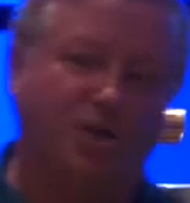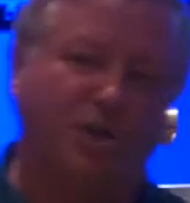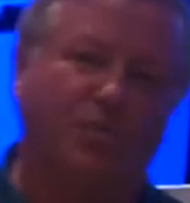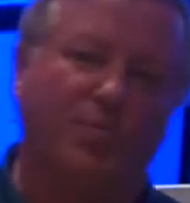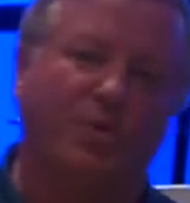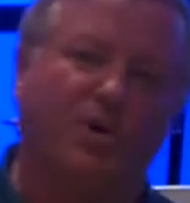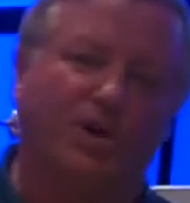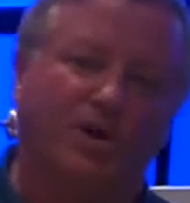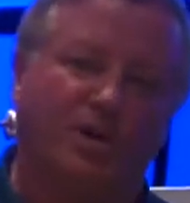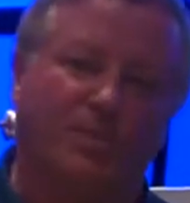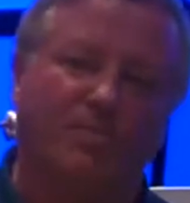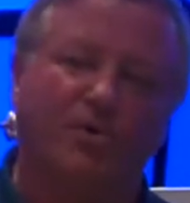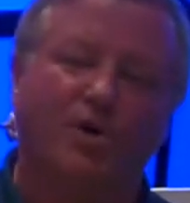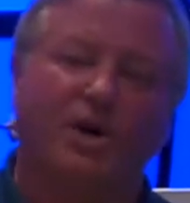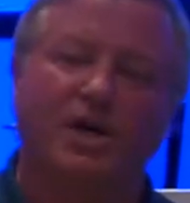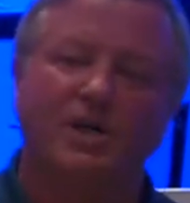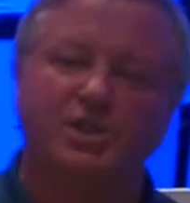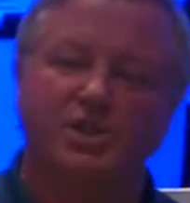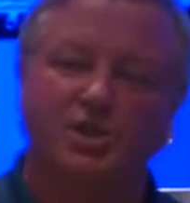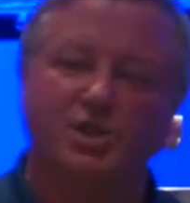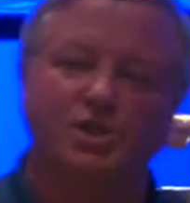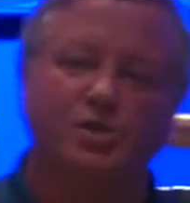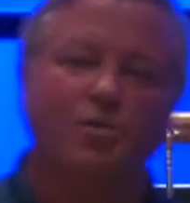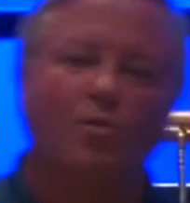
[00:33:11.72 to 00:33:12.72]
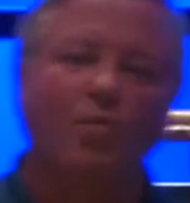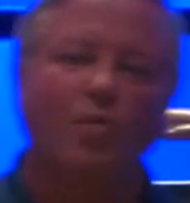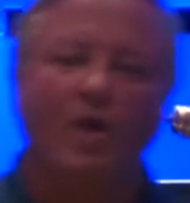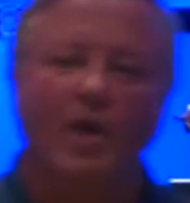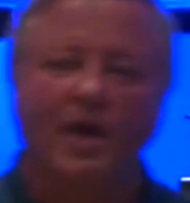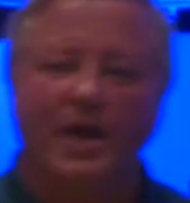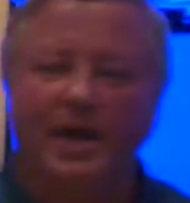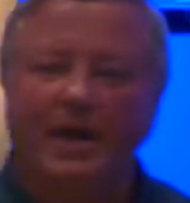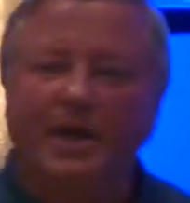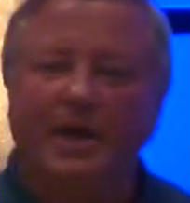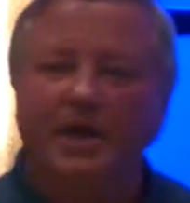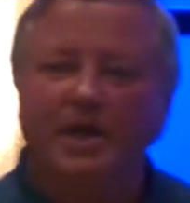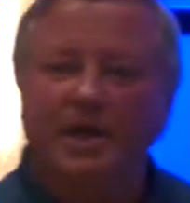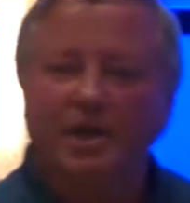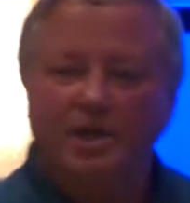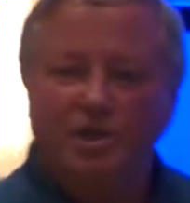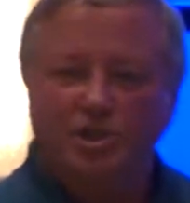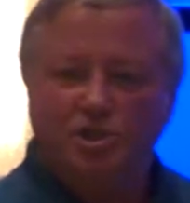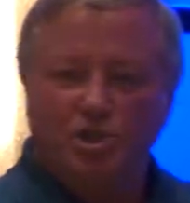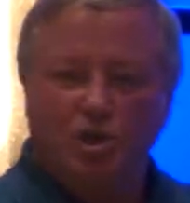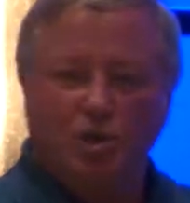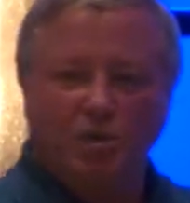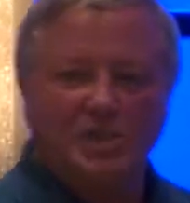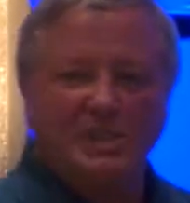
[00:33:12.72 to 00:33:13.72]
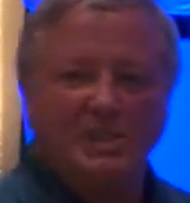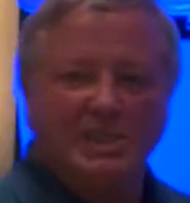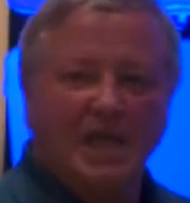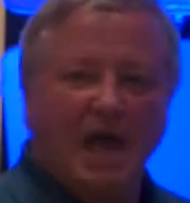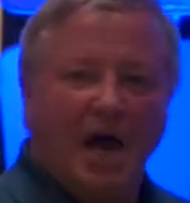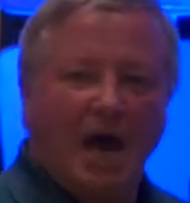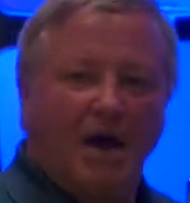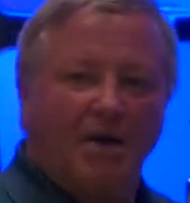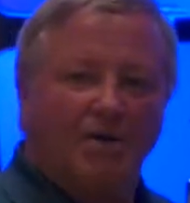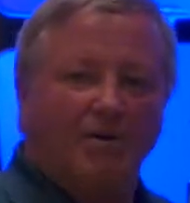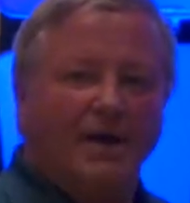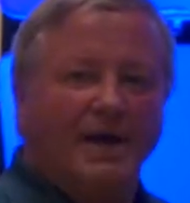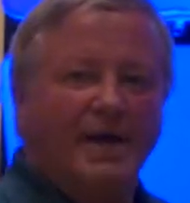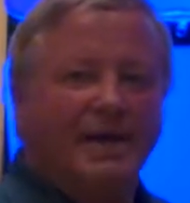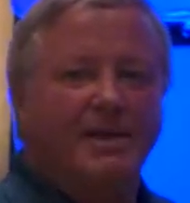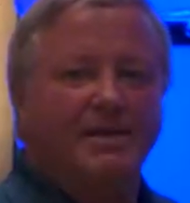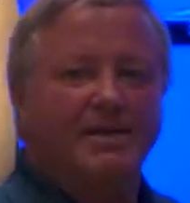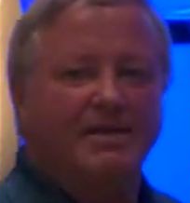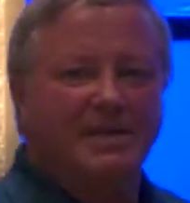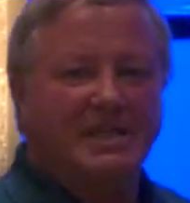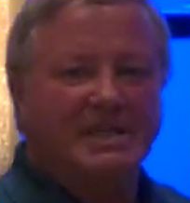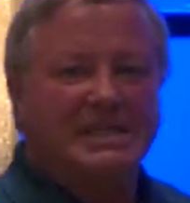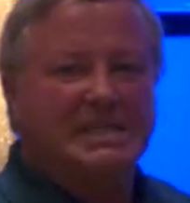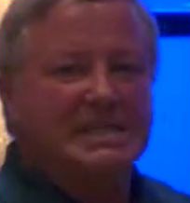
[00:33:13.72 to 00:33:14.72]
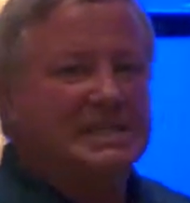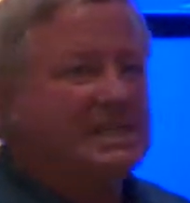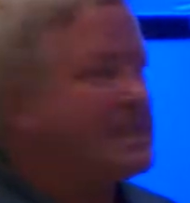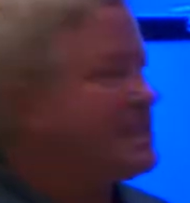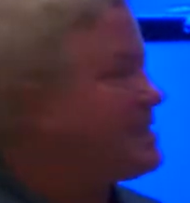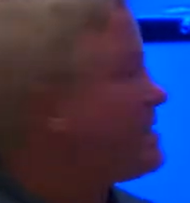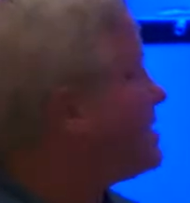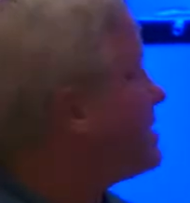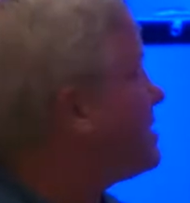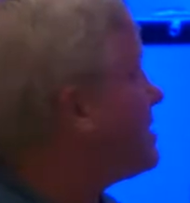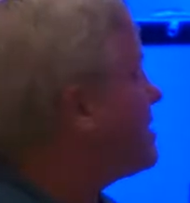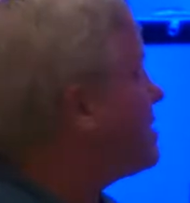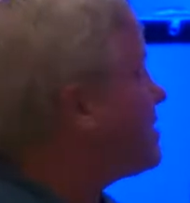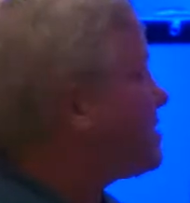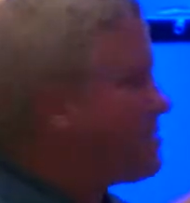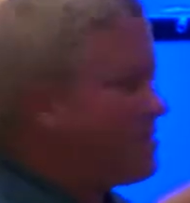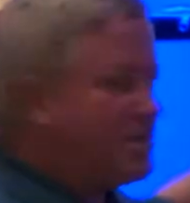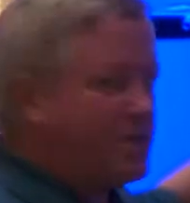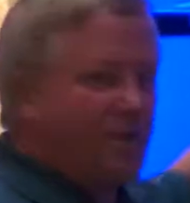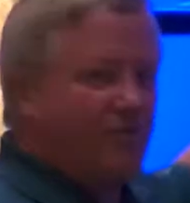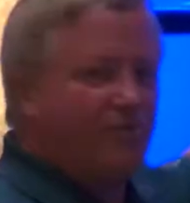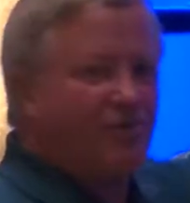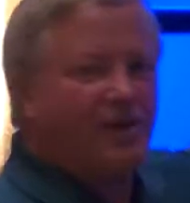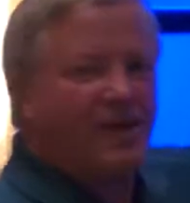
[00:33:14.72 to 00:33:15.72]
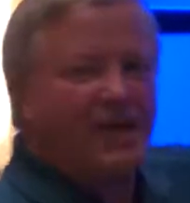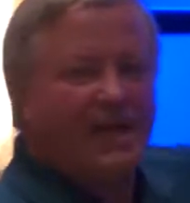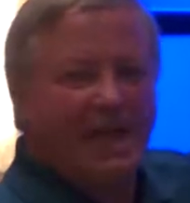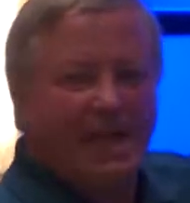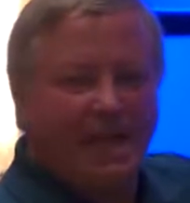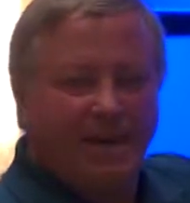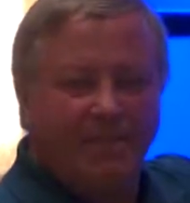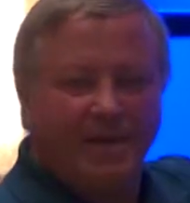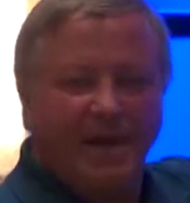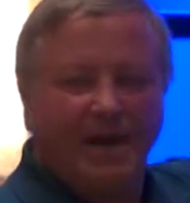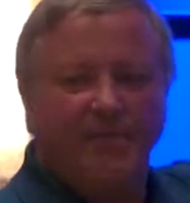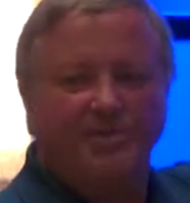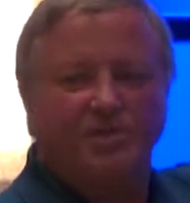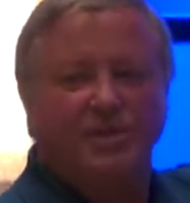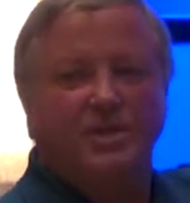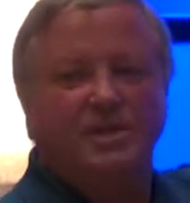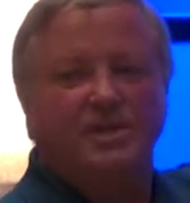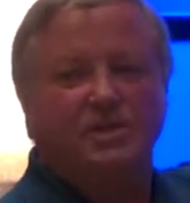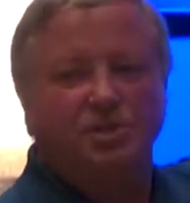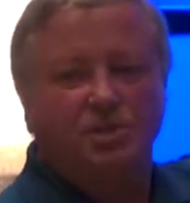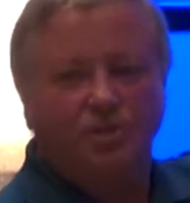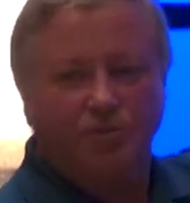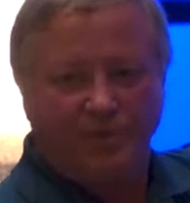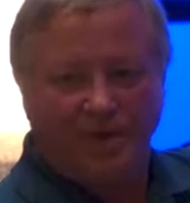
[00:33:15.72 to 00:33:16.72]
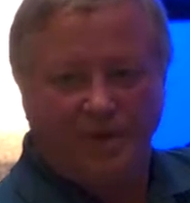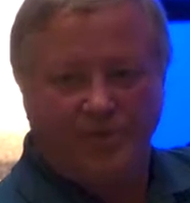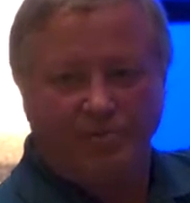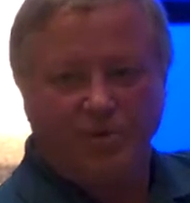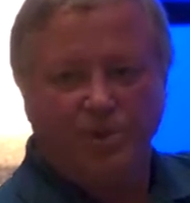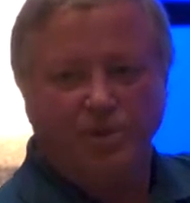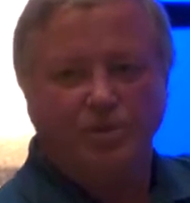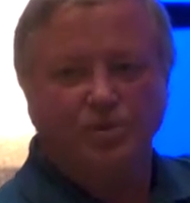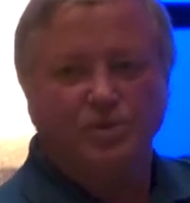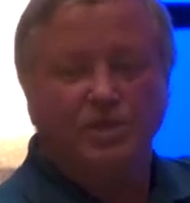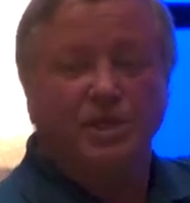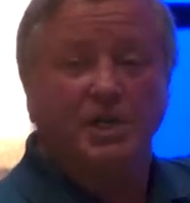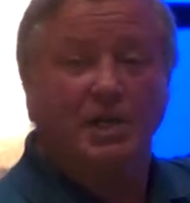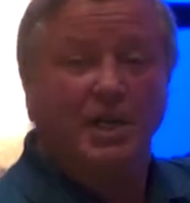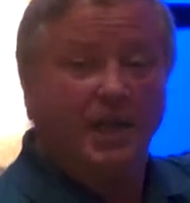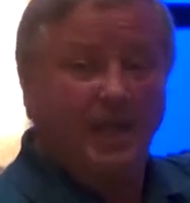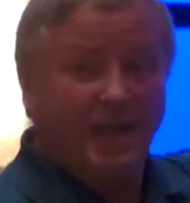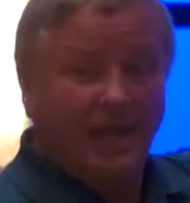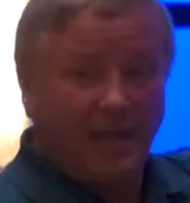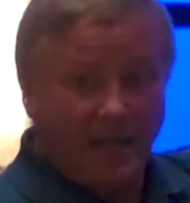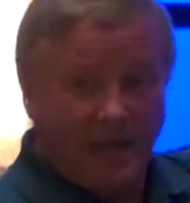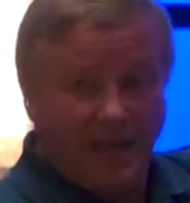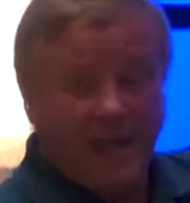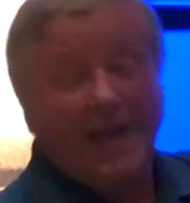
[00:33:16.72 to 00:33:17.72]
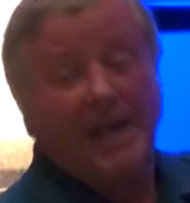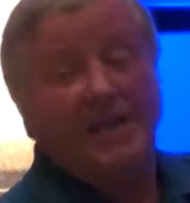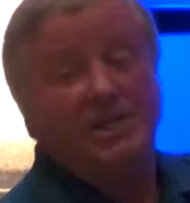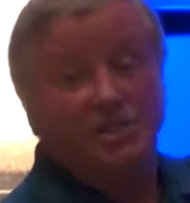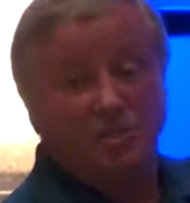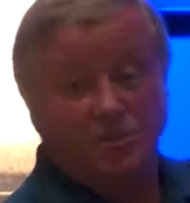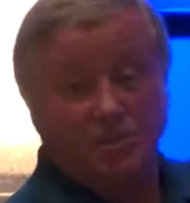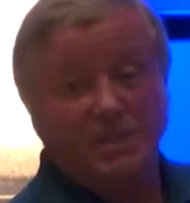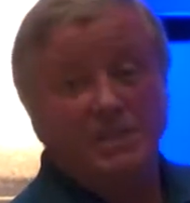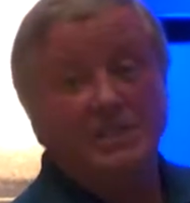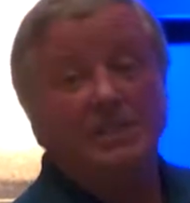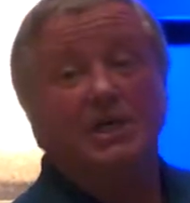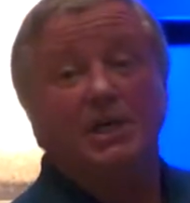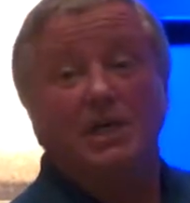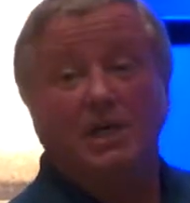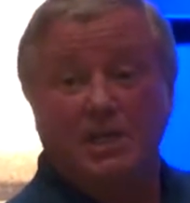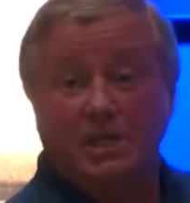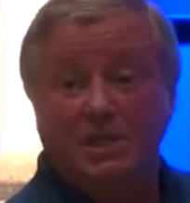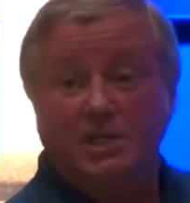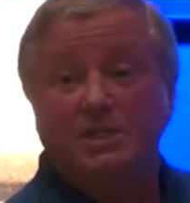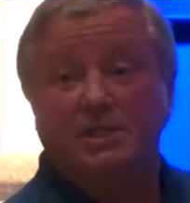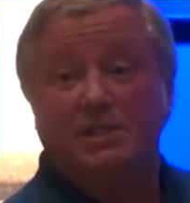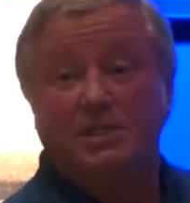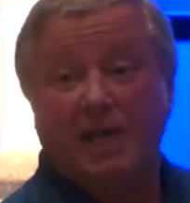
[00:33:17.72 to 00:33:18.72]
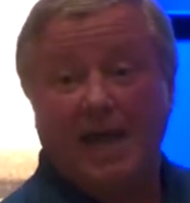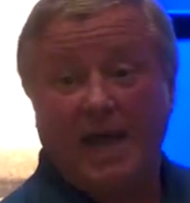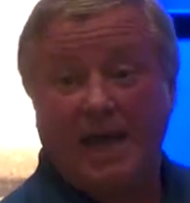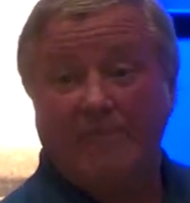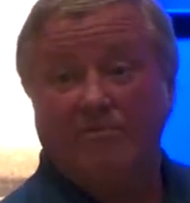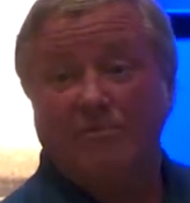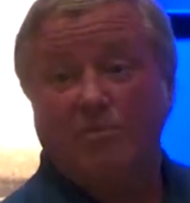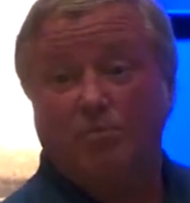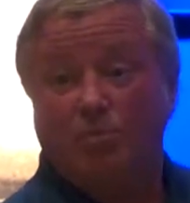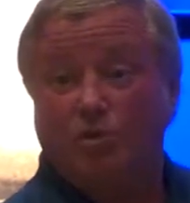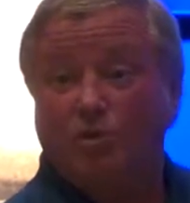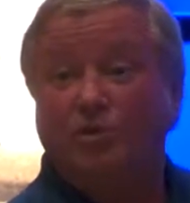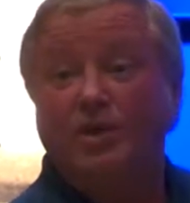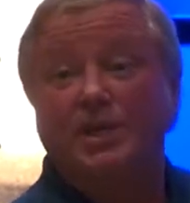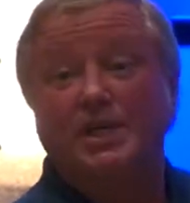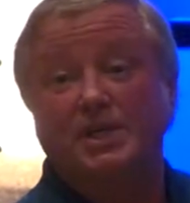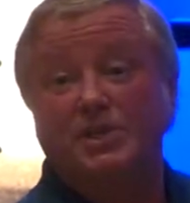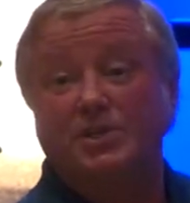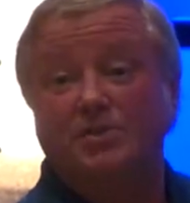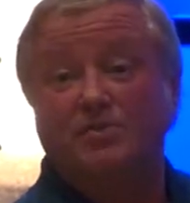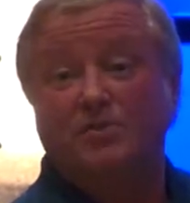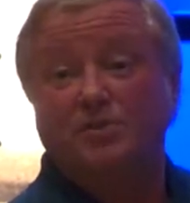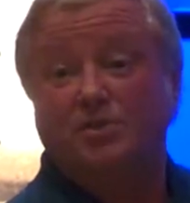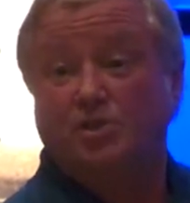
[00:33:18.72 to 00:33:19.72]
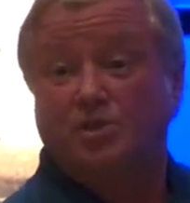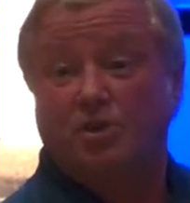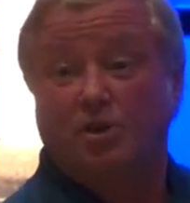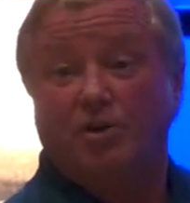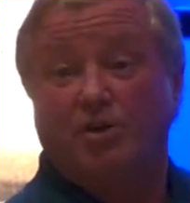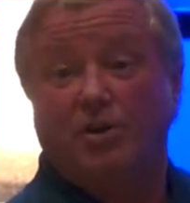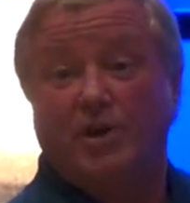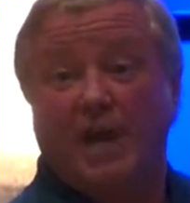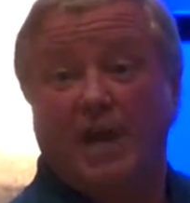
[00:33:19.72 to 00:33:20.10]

you one of the projects we're working. So it's not like this is, you know, forget about this, you'll never use it it actually does have a place for certain